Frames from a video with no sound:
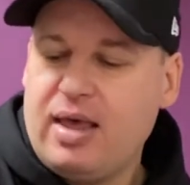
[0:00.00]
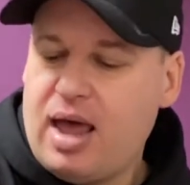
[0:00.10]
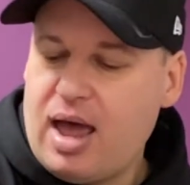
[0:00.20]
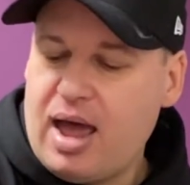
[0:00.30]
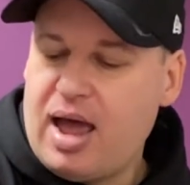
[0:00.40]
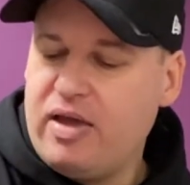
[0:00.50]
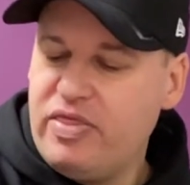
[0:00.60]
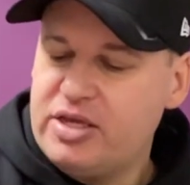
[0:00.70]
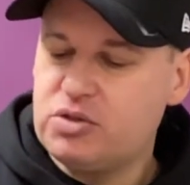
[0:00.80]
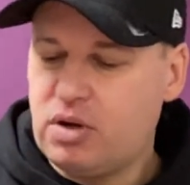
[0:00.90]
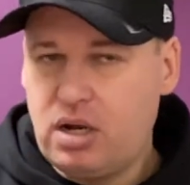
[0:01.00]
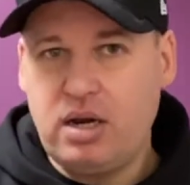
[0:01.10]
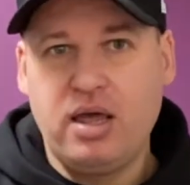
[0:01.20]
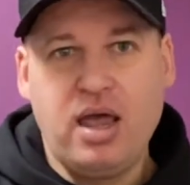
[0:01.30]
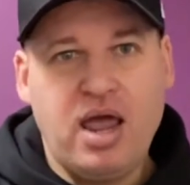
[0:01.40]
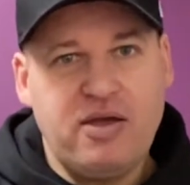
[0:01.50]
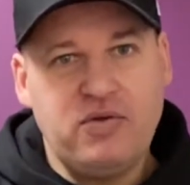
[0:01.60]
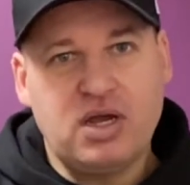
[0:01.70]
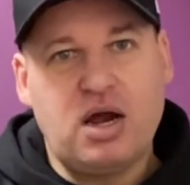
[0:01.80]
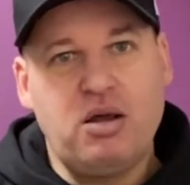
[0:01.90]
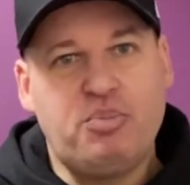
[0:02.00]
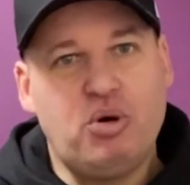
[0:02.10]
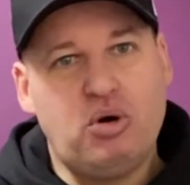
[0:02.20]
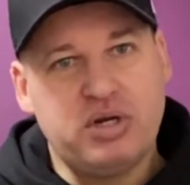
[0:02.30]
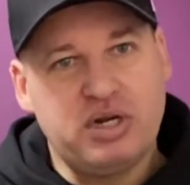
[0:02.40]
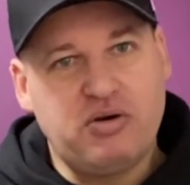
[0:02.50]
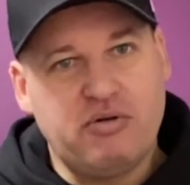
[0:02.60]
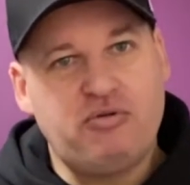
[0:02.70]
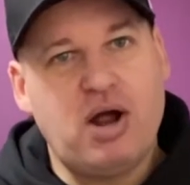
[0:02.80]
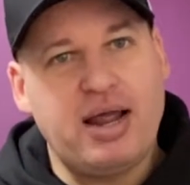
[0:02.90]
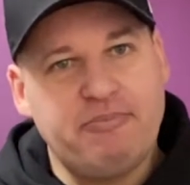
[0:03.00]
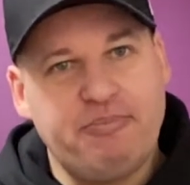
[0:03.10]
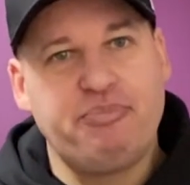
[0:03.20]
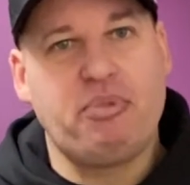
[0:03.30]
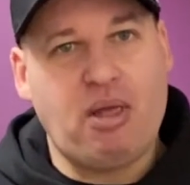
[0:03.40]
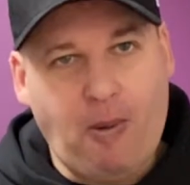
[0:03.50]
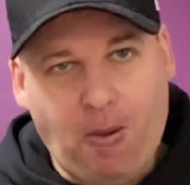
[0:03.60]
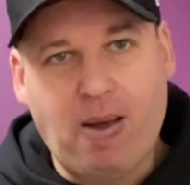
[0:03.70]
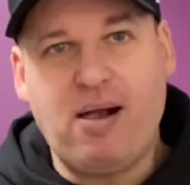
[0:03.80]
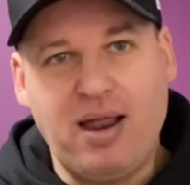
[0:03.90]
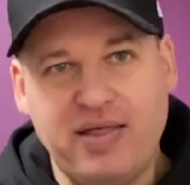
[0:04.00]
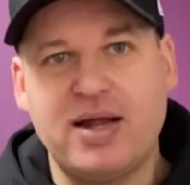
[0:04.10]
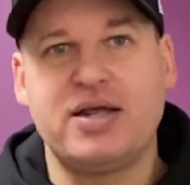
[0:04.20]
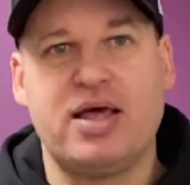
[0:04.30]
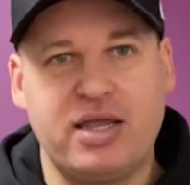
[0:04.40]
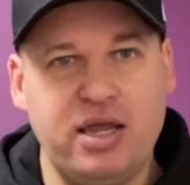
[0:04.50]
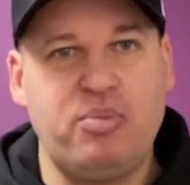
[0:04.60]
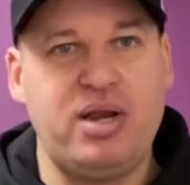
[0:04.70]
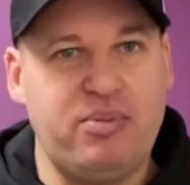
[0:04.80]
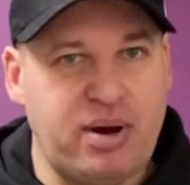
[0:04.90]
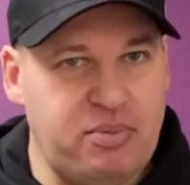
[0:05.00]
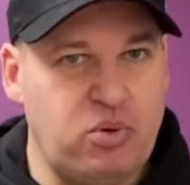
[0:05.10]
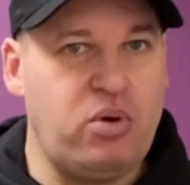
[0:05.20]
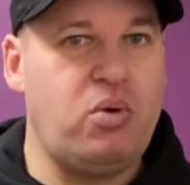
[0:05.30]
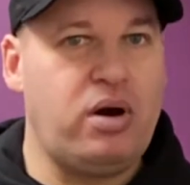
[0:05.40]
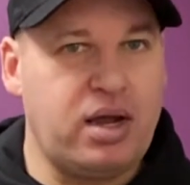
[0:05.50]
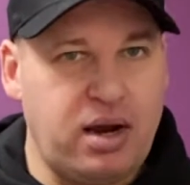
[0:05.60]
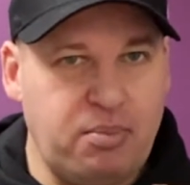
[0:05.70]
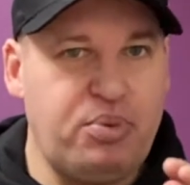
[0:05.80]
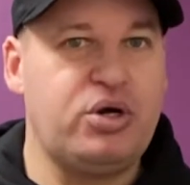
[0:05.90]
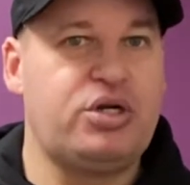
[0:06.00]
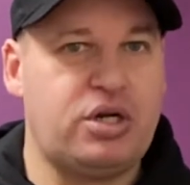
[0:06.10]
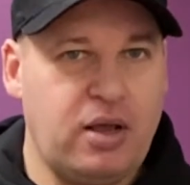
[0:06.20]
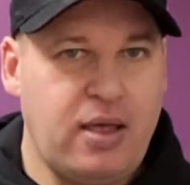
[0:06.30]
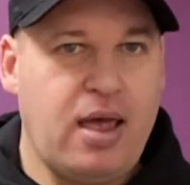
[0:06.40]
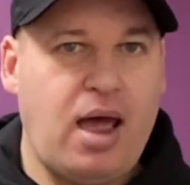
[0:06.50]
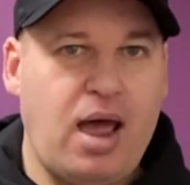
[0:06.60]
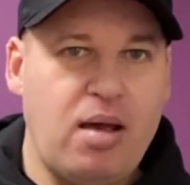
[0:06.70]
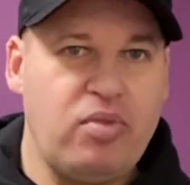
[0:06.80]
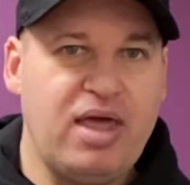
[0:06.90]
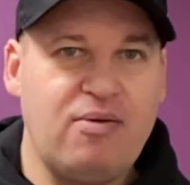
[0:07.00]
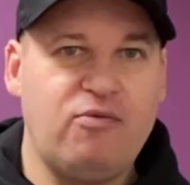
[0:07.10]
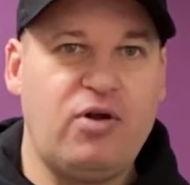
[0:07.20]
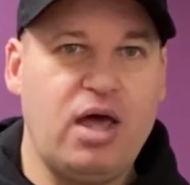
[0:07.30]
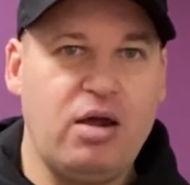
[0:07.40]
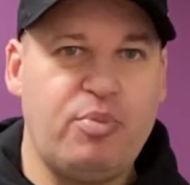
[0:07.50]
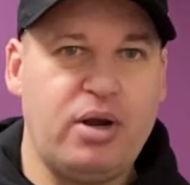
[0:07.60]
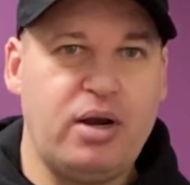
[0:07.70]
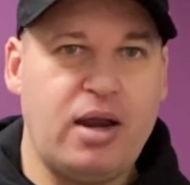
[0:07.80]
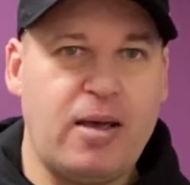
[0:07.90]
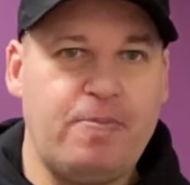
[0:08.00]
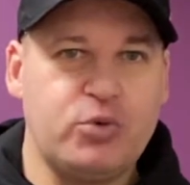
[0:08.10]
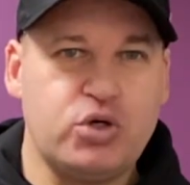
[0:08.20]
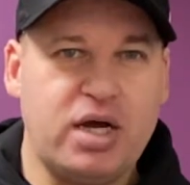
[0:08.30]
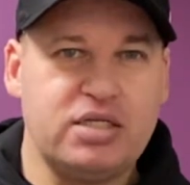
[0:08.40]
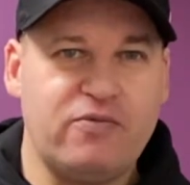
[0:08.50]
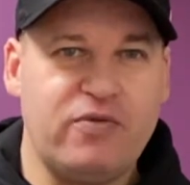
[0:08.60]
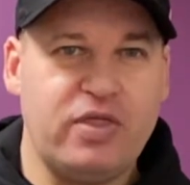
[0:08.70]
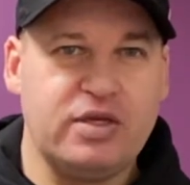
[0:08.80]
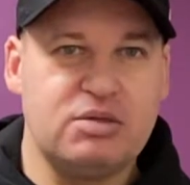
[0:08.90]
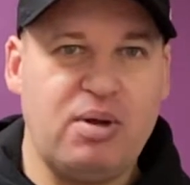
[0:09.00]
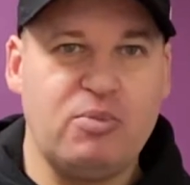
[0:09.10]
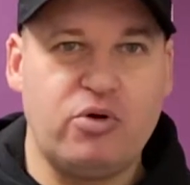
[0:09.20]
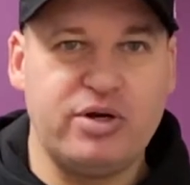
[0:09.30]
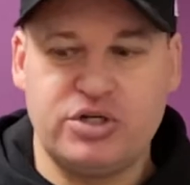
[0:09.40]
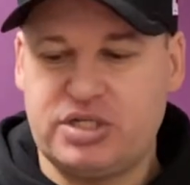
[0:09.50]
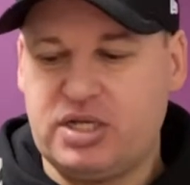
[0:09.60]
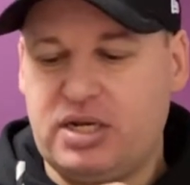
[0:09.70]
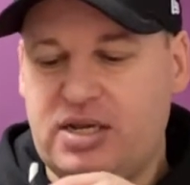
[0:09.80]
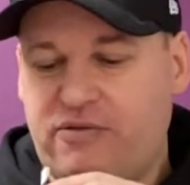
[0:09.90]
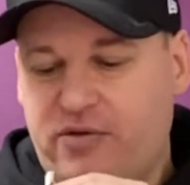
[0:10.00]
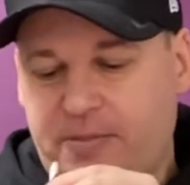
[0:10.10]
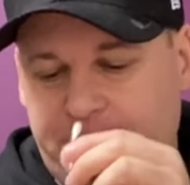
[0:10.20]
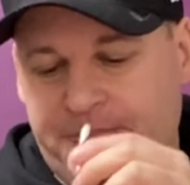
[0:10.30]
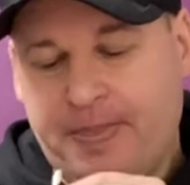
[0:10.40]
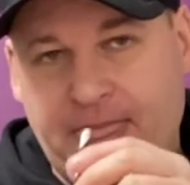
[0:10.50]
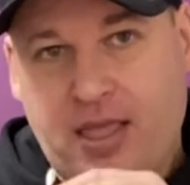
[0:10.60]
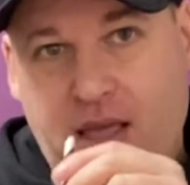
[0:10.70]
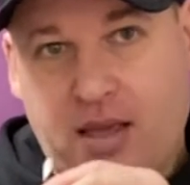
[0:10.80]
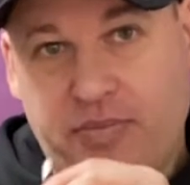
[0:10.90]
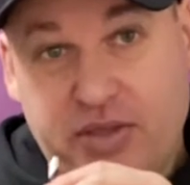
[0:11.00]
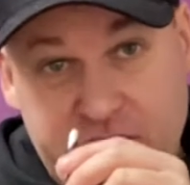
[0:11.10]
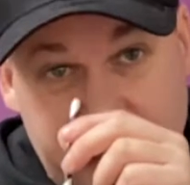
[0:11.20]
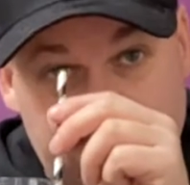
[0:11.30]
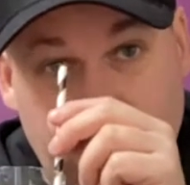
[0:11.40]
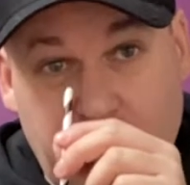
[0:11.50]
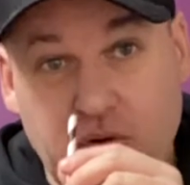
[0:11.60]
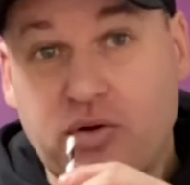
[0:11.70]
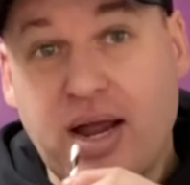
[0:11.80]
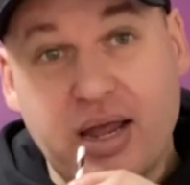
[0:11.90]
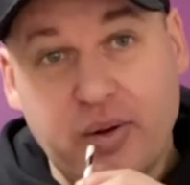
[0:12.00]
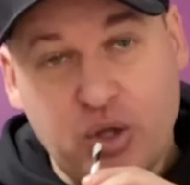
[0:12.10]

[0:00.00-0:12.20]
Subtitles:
And this one, if you're kind of bored and you're like, right, I like the idea of that Cuba Libre, but we want to kind of push the envelope and try something that's a bit more interesting and different, this is a real cracker.